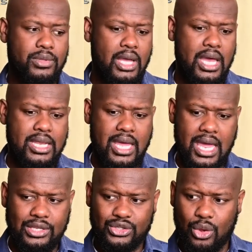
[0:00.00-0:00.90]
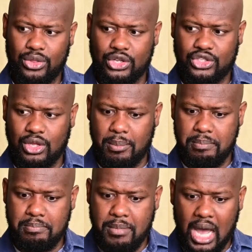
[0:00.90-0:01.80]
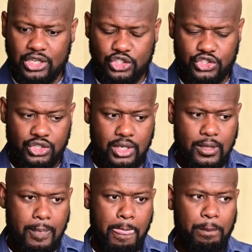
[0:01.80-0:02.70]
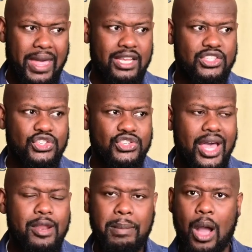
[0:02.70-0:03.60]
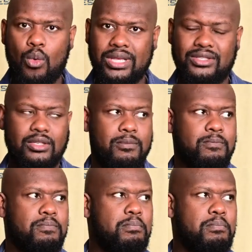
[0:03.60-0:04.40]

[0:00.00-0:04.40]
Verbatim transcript: and and so there's much that is said about wisdom,